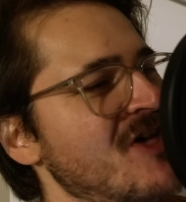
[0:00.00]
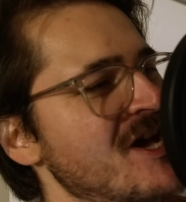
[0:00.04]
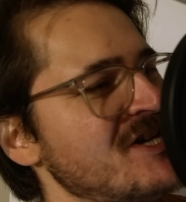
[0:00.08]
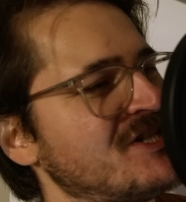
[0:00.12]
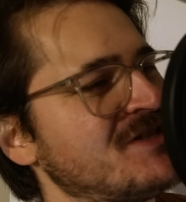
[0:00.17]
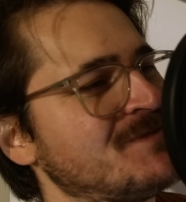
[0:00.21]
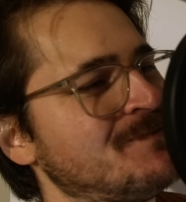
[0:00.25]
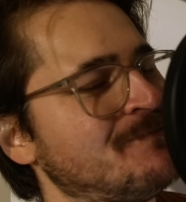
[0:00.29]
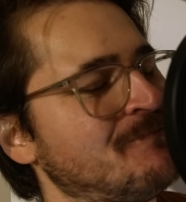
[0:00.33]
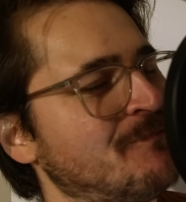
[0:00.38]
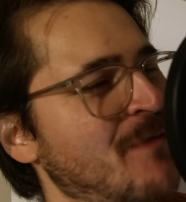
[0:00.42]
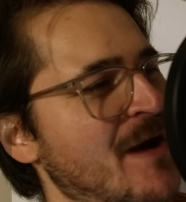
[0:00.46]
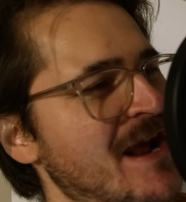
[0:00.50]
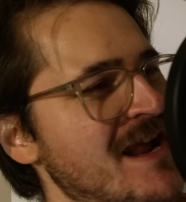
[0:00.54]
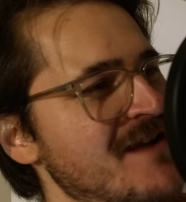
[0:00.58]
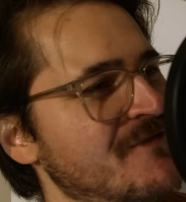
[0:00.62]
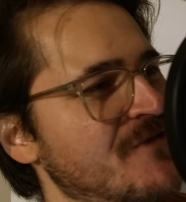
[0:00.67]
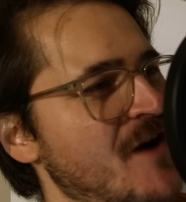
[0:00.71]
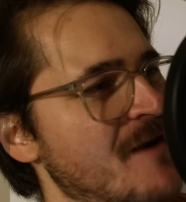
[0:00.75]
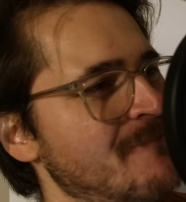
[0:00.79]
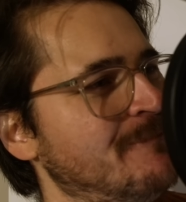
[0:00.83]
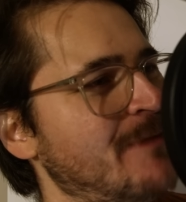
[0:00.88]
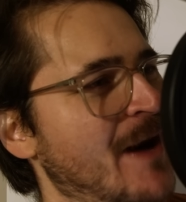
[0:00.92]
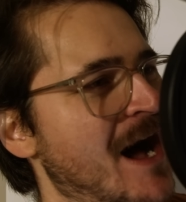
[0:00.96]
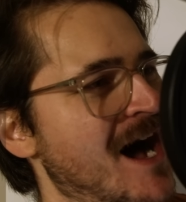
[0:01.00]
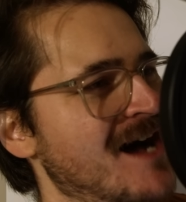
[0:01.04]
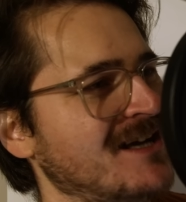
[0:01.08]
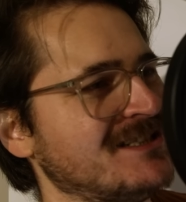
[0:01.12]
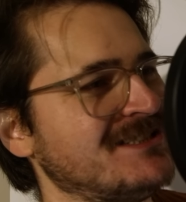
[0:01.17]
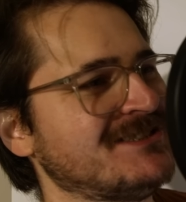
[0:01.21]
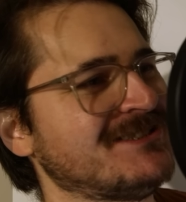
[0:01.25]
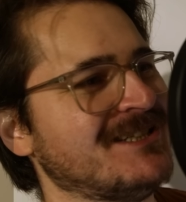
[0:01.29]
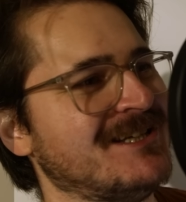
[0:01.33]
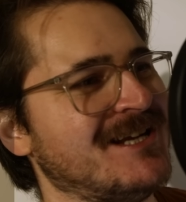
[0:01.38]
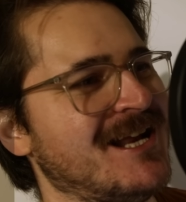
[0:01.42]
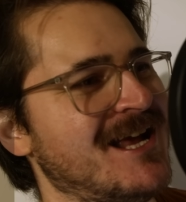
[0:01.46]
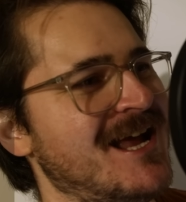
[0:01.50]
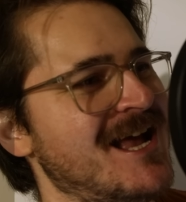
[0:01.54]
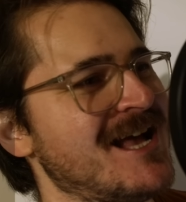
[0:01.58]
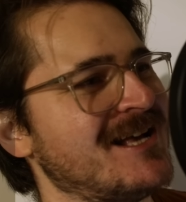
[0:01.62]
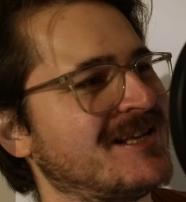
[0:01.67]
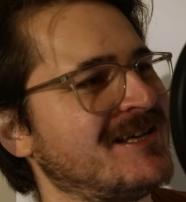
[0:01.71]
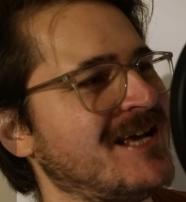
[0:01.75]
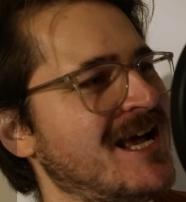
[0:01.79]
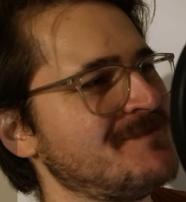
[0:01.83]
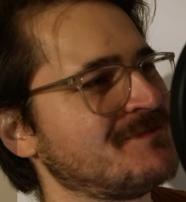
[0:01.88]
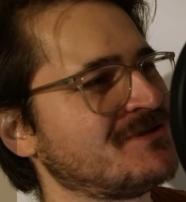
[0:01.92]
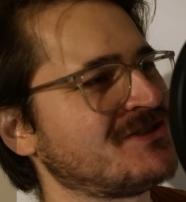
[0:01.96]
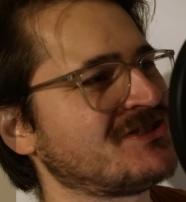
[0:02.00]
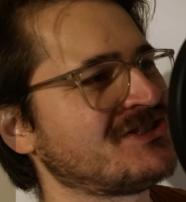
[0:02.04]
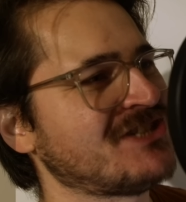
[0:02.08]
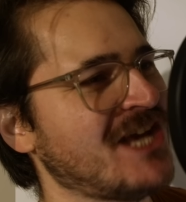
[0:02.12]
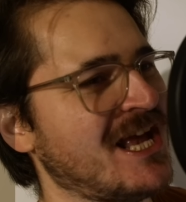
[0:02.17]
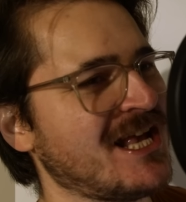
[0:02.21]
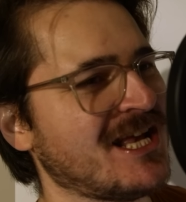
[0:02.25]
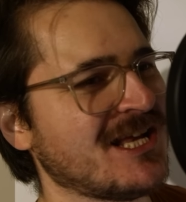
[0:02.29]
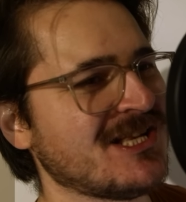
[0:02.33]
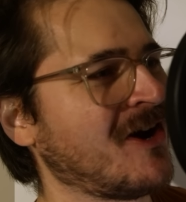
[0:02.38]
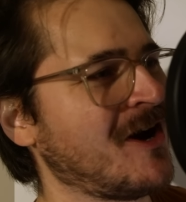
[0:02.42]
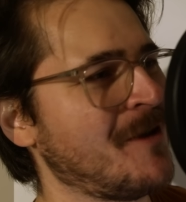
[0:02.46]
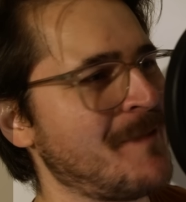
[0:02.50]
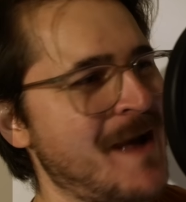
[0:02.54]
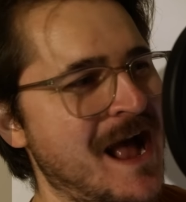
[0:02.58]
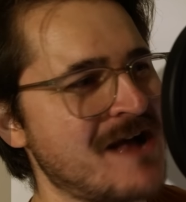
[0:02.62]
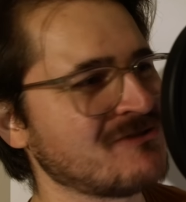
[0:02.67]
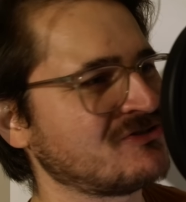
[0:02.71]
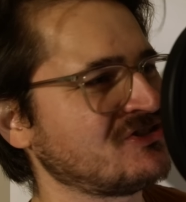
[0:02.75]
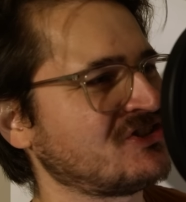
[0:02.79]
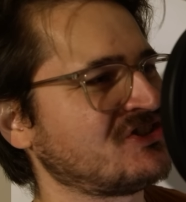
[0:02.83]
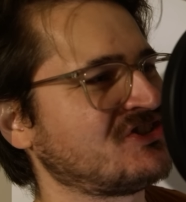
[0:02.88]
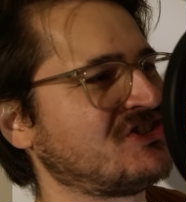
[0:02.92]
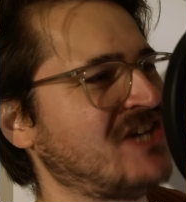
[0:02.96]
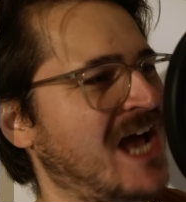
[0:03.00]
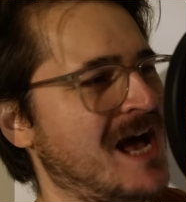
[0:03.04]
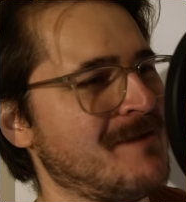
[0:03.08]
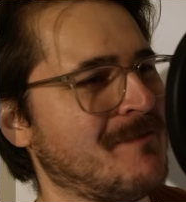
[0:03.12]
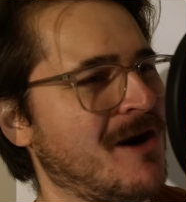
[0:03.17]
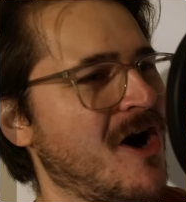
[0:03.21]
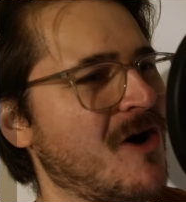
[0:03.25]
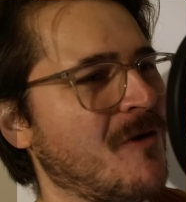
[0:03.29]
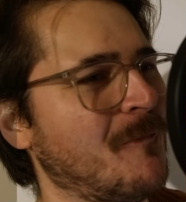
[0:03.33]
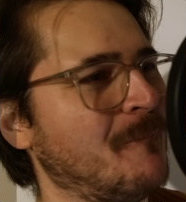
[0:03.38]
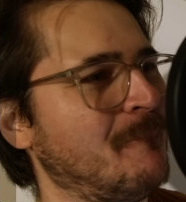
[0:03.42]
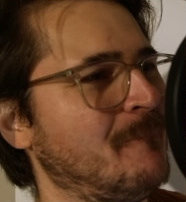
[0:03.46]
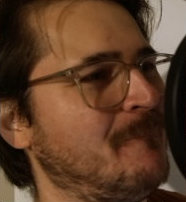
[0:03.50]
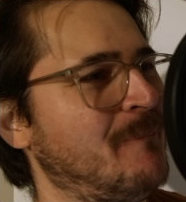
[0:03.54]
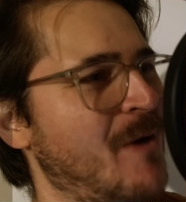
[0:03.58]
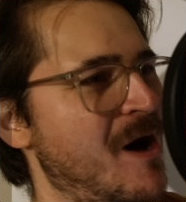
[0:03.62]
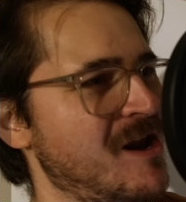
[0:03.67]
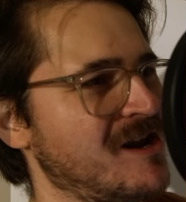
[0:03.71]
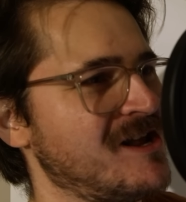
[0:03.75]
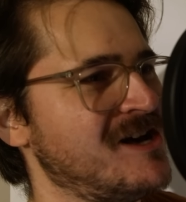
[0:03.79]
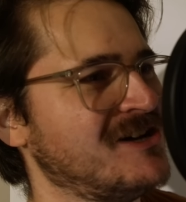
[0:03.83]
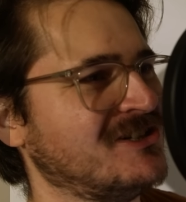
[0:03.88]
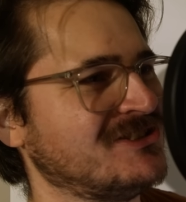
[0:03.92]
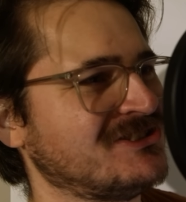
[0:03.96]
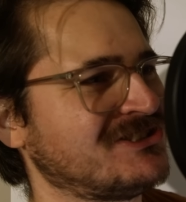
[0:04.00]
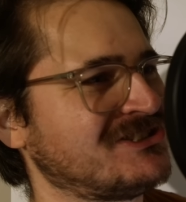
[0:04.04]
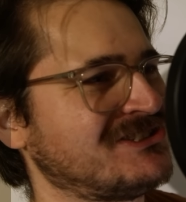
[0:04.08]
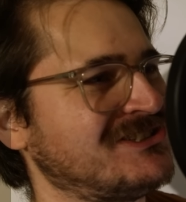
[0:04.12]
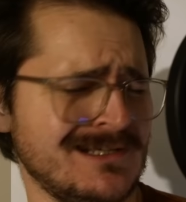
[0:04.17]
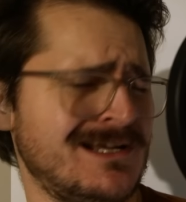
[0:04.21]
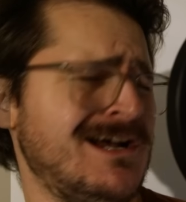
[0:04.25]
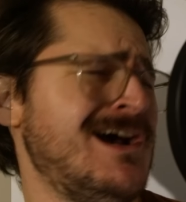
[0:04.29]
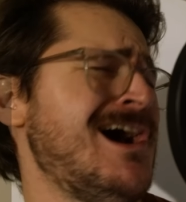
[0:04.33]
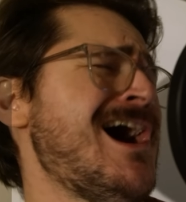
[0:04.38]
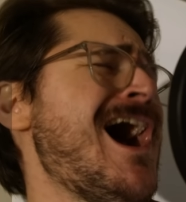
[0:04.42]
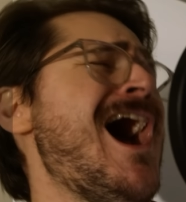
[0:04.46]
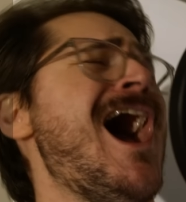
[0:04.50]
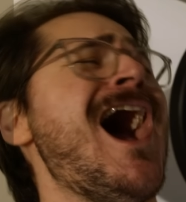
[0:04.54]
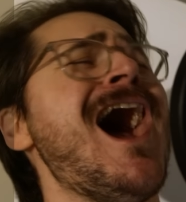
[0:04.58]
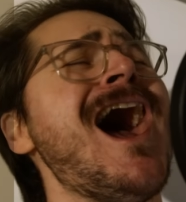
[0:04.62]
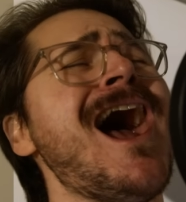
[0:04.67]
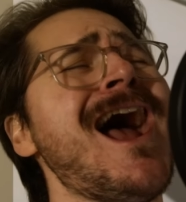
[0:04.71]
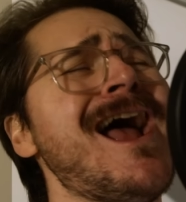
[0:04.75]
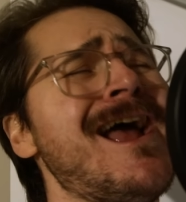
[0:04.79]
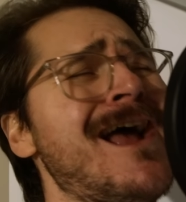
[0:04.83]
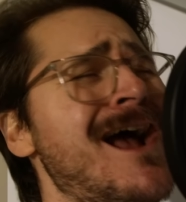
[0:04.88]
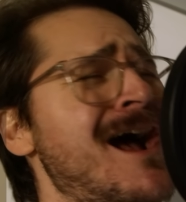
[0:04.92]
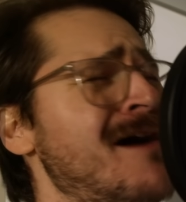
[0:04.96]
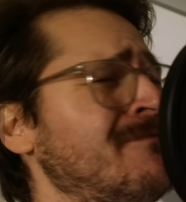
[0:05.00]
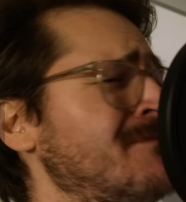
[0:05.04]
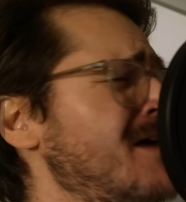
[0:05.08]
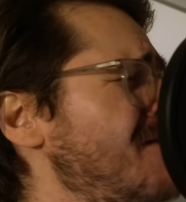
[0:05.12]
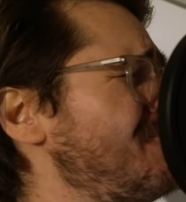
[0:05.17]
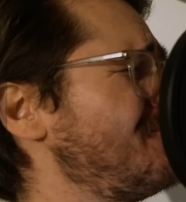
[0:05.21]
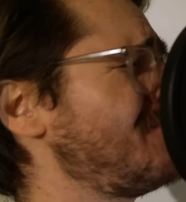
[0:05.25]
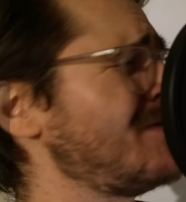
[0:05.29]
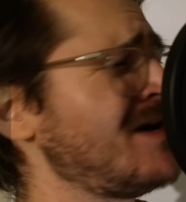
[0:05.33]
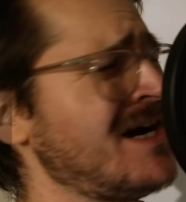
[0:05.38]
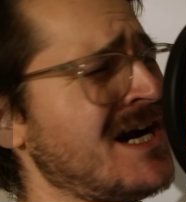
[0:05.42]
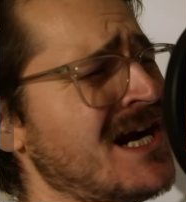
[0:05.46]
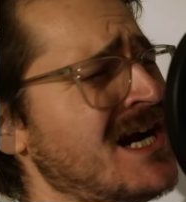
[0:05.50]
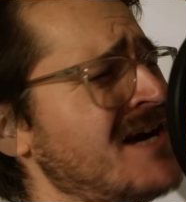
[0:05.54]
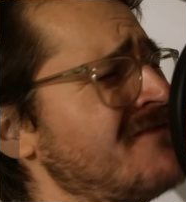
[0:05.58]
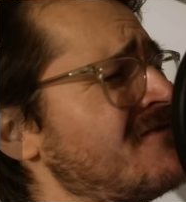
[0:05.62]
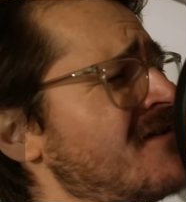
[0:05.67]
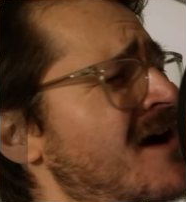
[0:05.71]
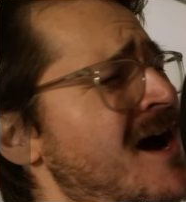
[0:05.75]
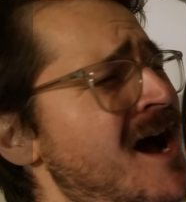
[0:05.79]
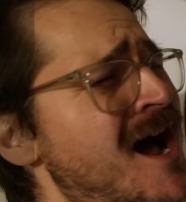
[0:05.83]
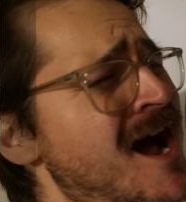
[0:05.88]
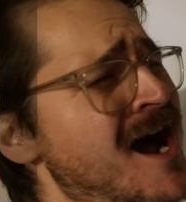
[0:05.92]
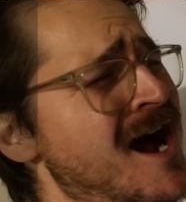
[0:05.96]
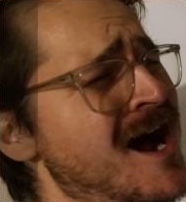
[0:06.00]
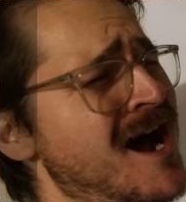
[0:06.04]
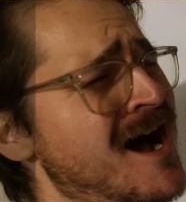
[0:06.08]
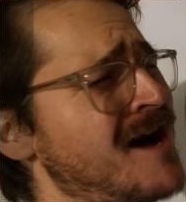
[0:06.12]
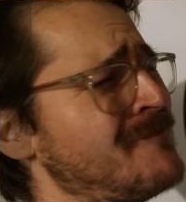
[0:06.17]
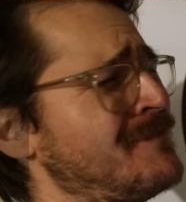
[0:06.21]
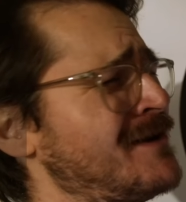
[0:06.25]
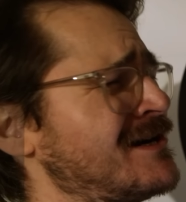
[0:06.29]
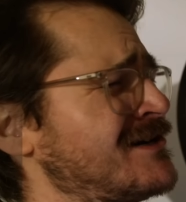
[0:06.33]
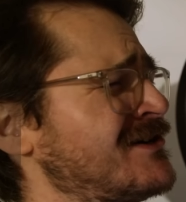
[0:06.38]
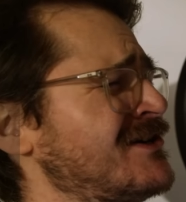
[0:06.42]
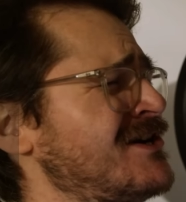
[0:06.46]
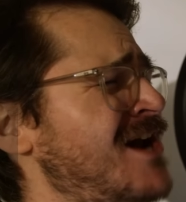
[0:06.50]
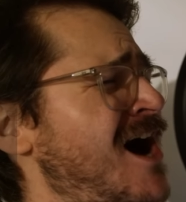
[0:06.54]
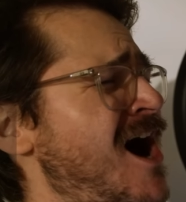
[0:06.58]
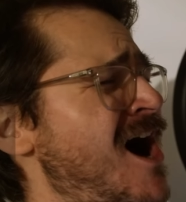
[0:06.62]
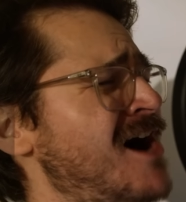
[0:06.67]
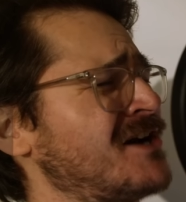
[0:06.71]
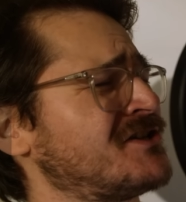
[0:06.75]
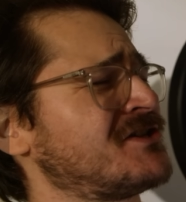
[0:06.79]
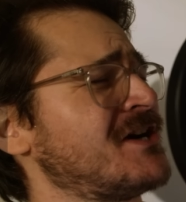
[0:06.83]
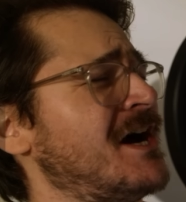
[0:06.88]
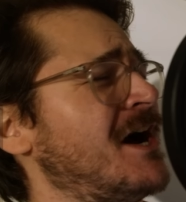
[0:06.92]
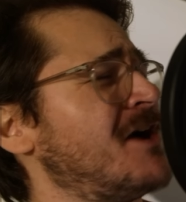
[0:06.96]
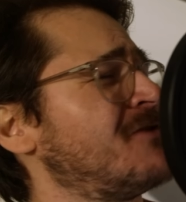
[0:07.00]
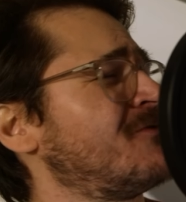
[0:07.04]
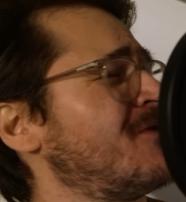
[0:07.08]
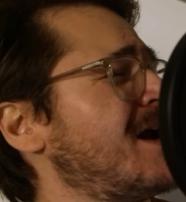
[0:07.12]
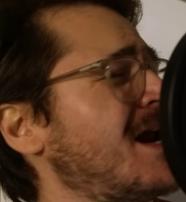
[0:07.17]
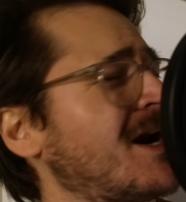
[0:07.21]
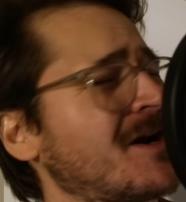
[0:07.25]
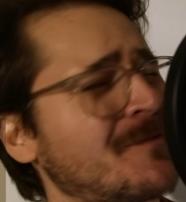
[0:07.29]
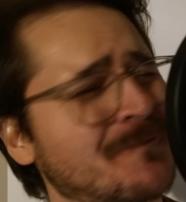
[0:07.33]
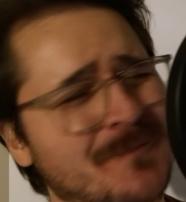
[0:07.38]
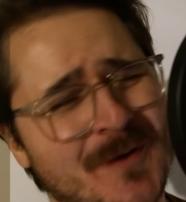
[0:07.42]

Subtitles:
This beaver bastard here keeps singing about some old bollocks. I am a beaver, but not a real